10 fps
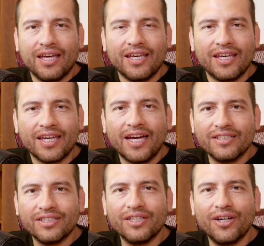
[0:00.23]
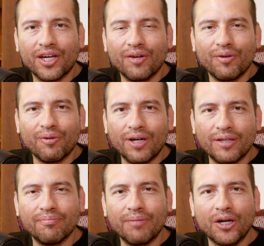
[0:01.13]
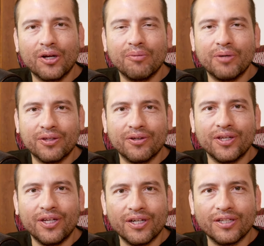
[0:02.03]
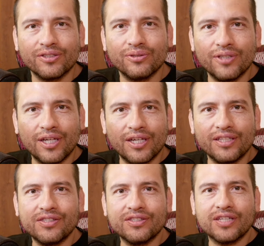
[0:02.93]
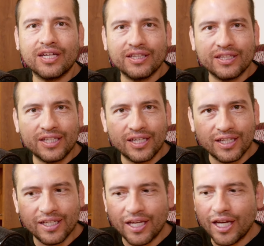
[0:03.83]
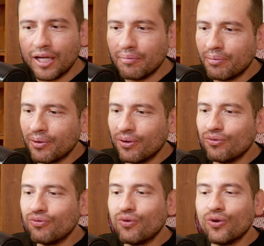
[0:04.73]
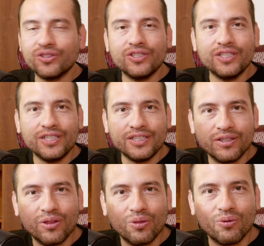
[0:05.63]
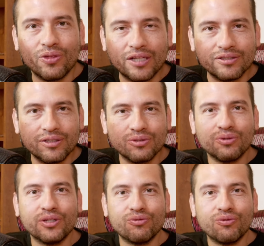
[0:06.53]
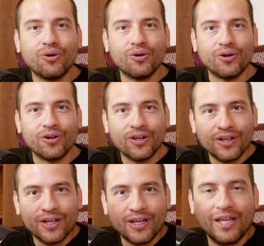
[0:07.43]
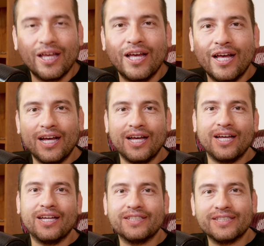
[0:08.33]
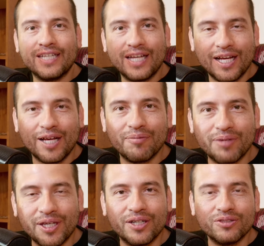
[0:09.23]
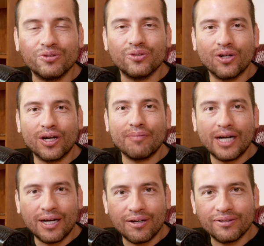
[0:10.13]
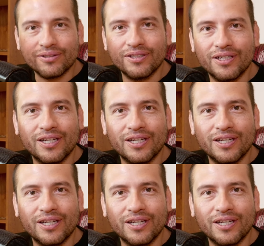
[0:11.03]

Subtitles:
Hey, how's it going, everyone? Marco Moreno here. Today, Sunday, April 14, 2024, and I'm here to talk about